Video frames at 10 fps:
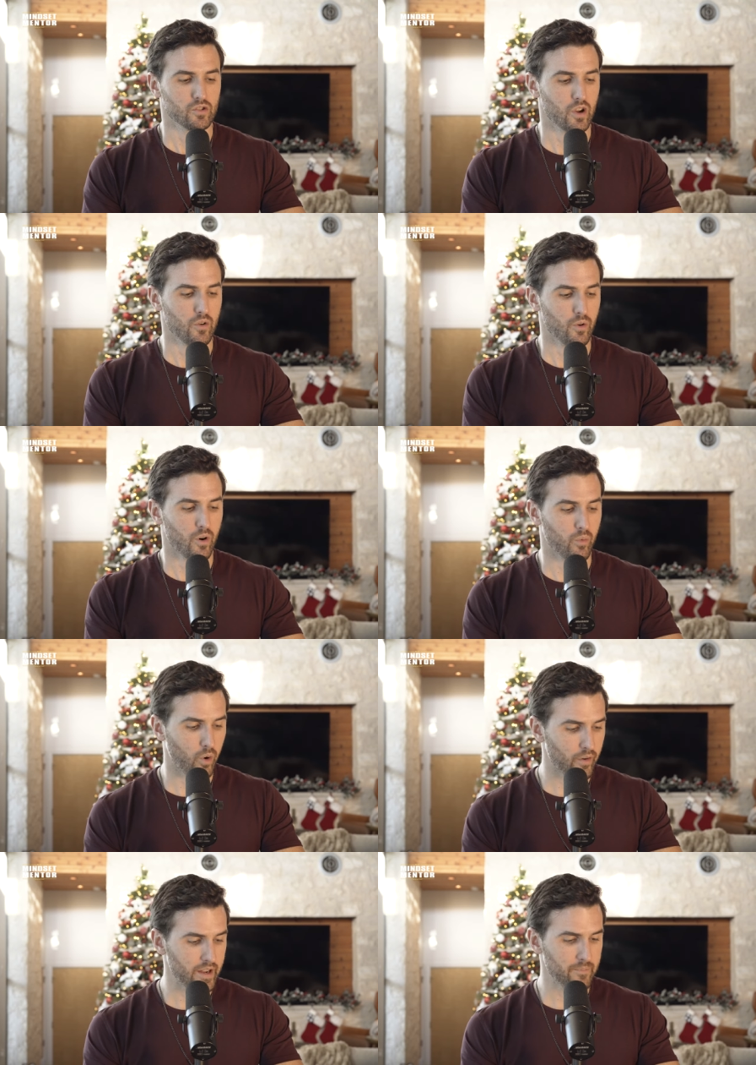So your
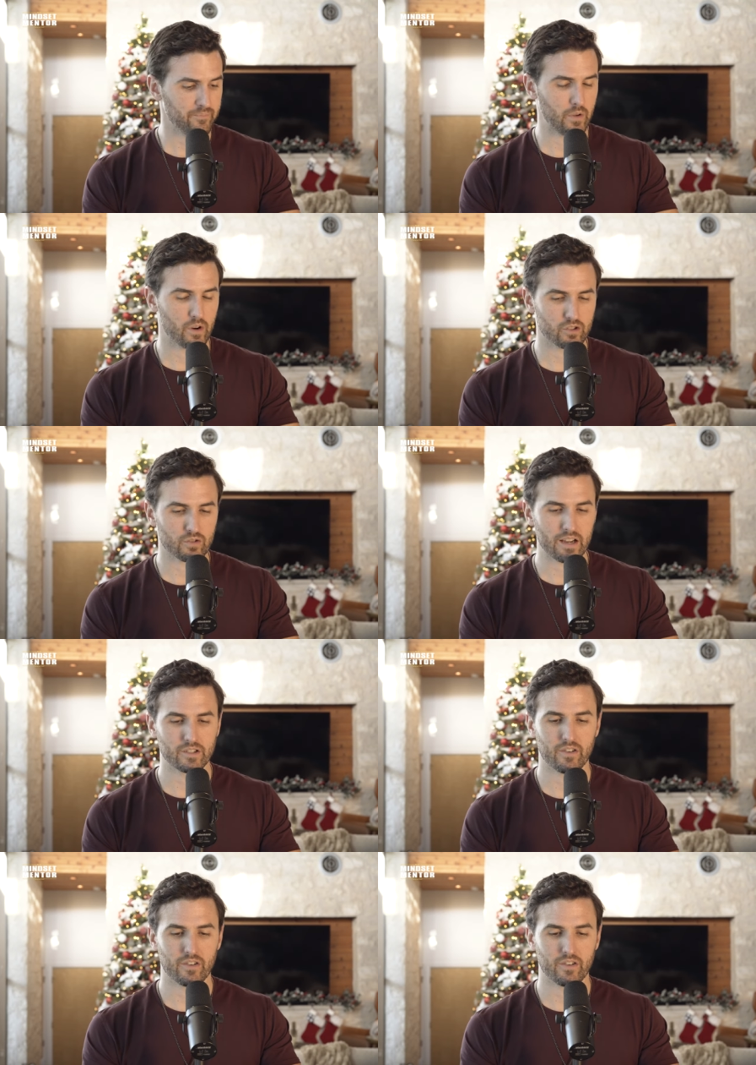worry, your stress,